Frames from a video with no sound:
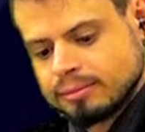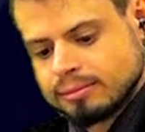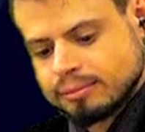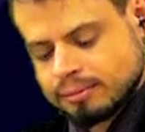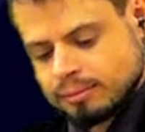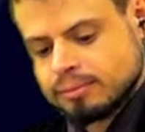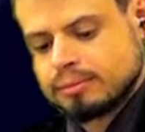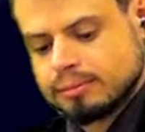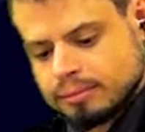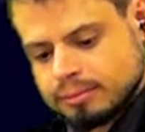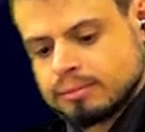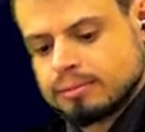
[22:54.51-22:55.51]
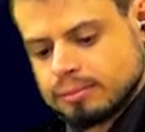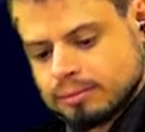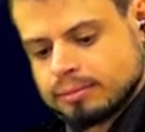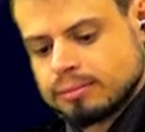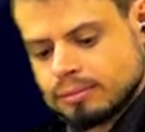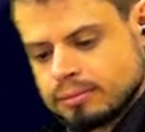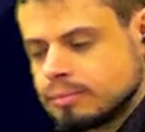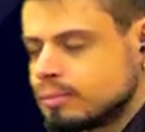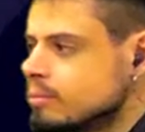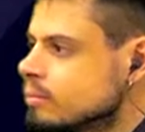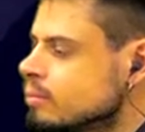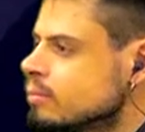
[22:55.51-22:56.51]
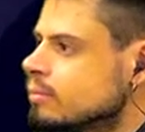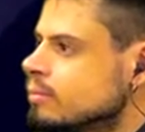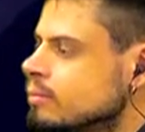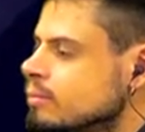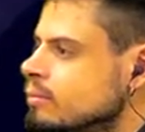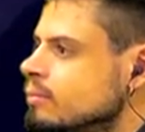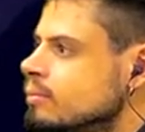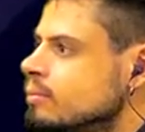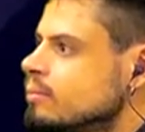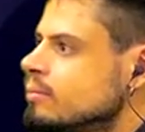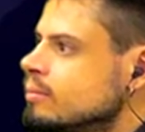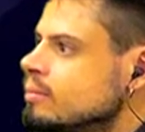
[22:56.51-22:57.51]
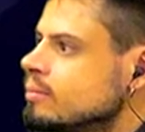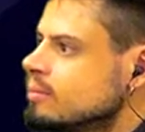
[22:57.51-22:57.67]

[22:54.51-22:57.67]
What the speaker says: No words are spoken by the person on screen.